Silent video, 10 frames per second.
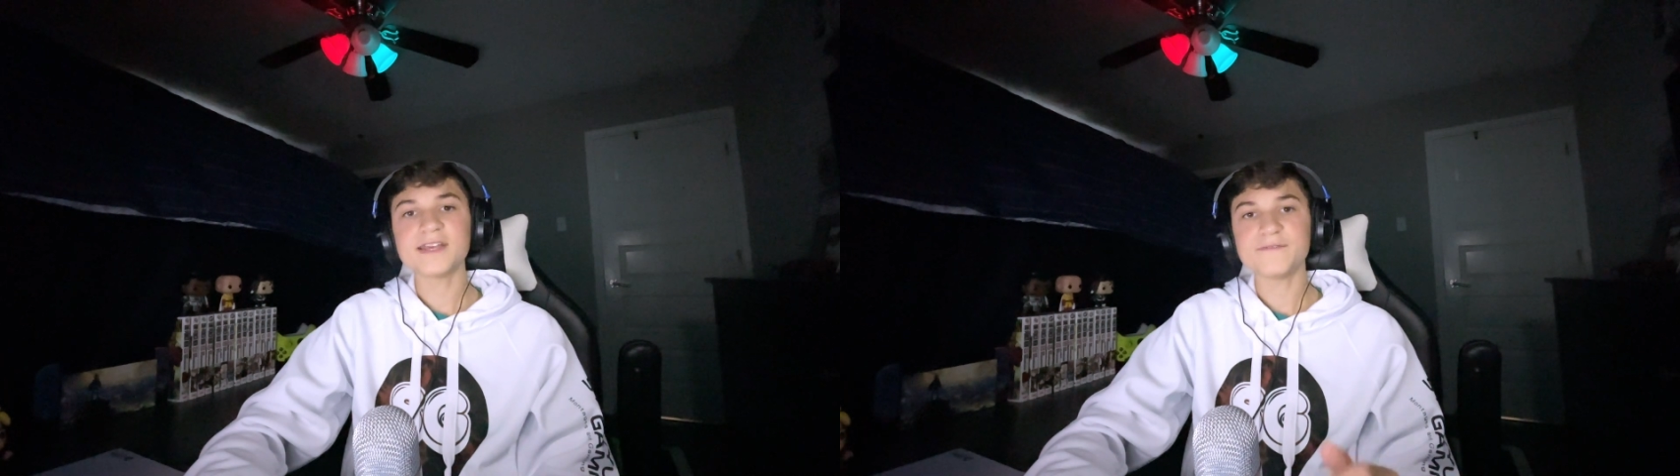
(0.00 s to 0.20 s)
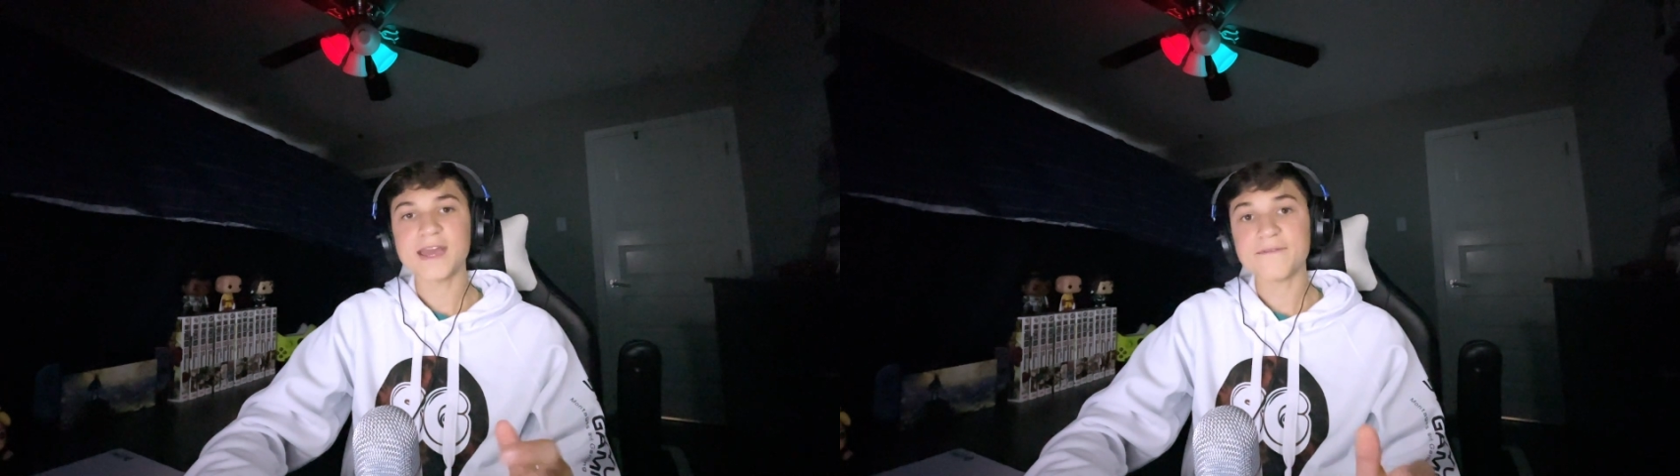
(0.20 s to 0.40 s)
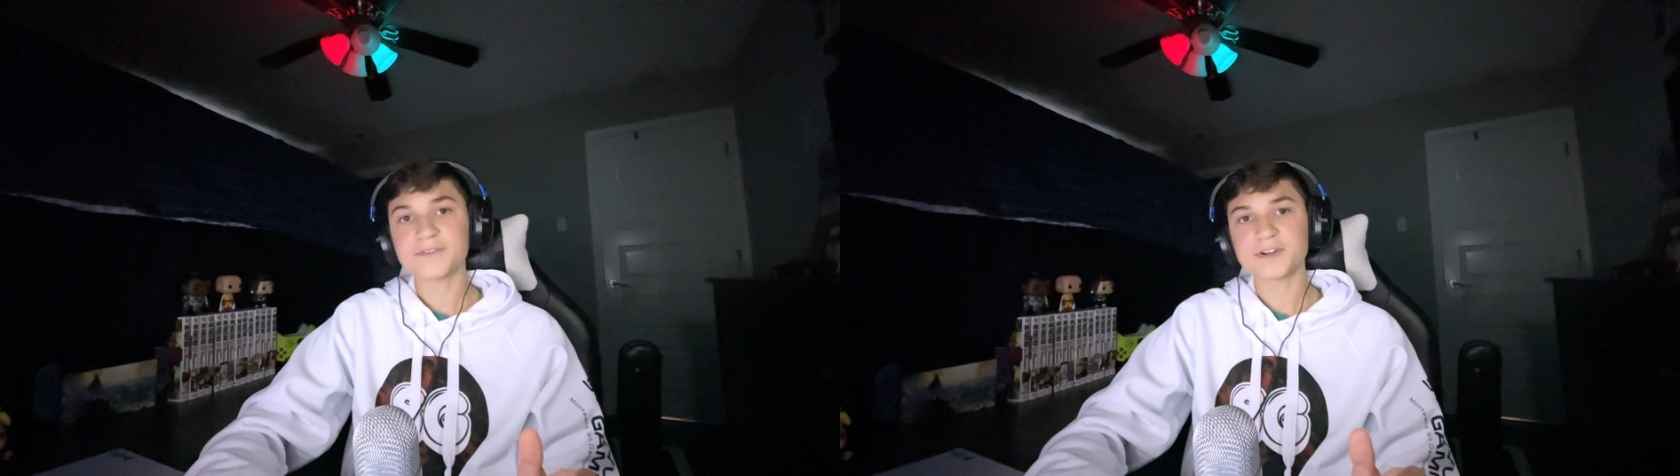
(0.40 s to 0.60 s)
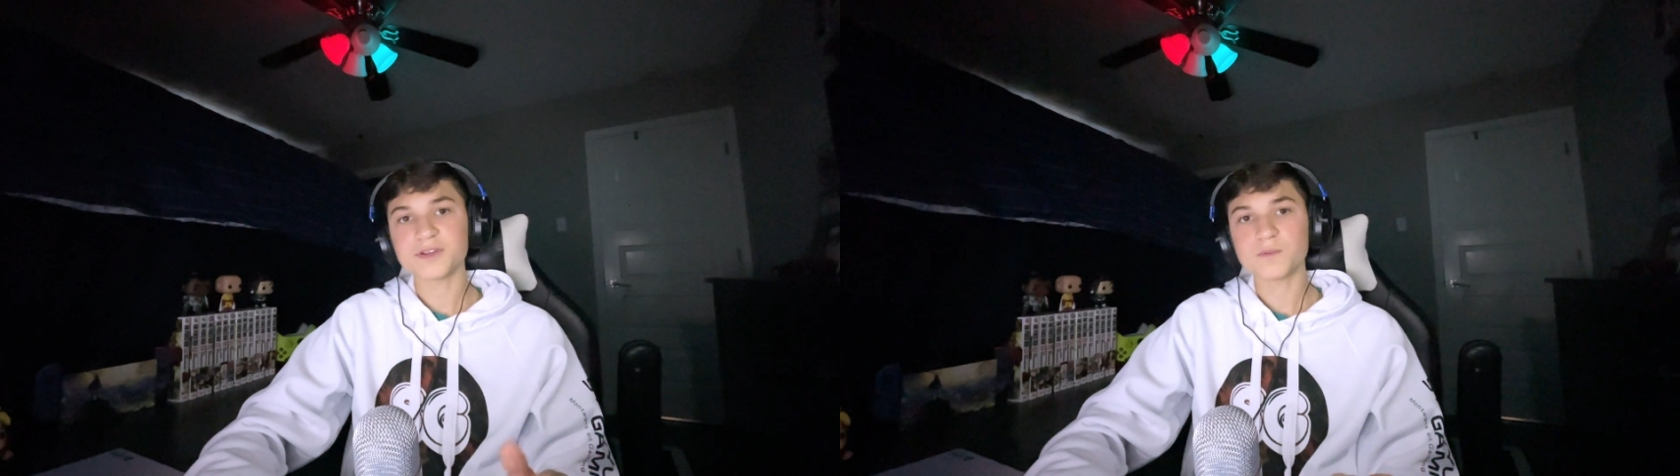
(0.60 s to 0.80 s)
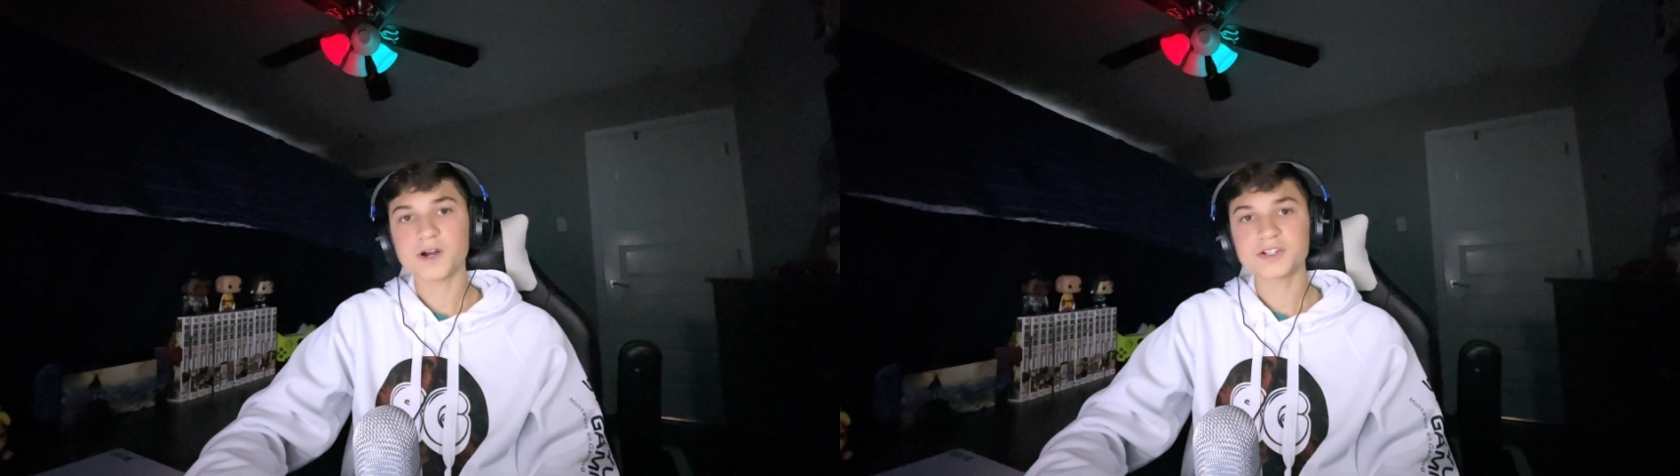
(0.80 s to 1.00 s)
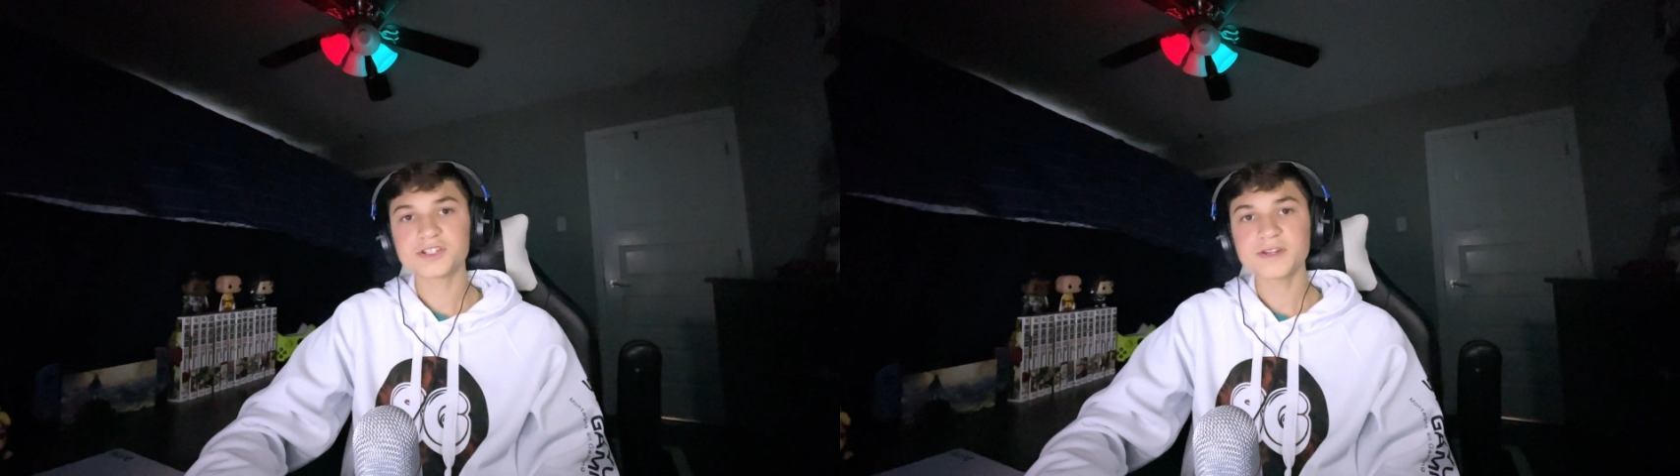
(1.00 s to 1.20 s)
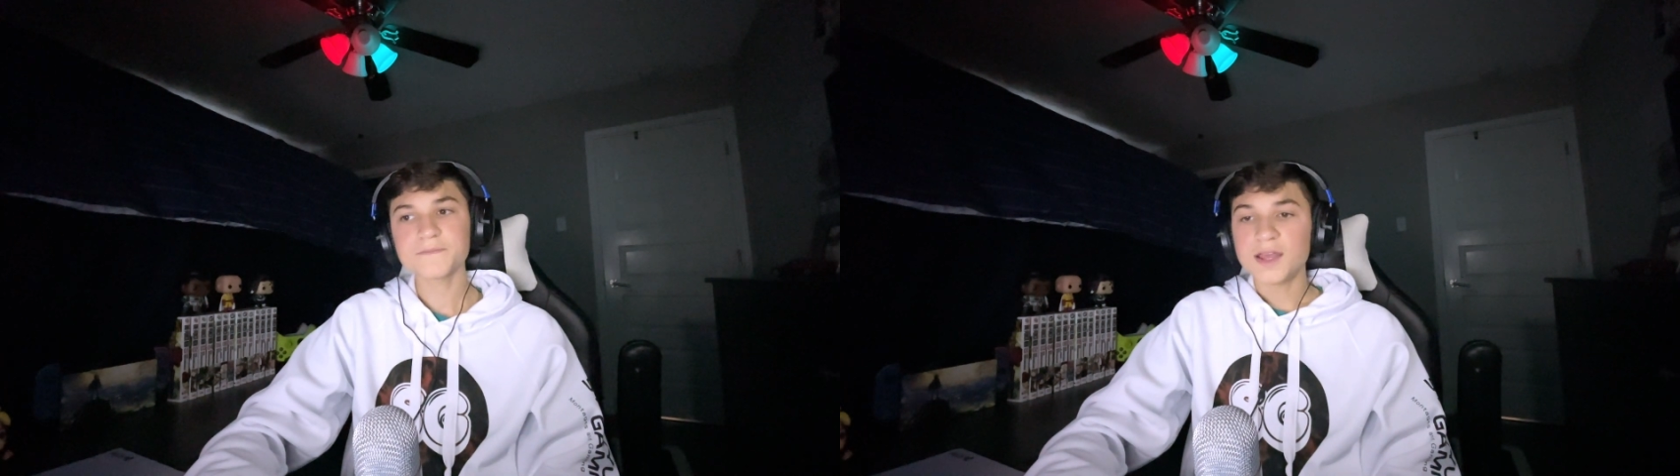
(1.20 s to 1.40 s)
if you haven't already watched it.